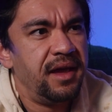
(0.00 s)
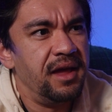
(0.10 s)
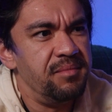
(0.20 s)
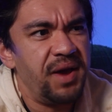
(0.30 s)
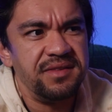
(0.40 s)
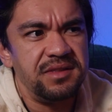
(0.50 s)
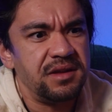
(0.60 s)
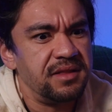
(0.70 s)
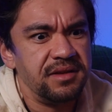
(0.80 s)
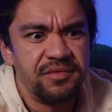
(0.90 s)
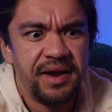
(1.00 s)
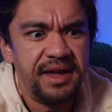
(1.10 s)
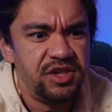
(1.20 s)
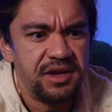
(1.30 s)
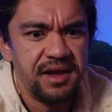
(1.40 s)
and basically
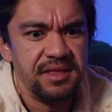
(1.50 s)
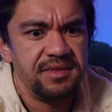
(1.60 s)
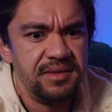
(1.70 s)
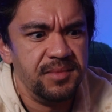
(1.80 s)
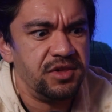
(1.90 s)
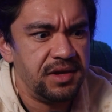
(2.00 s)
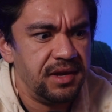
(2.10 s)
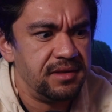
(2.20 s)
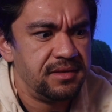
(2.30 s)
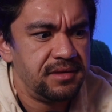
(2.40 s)
raging against the machine.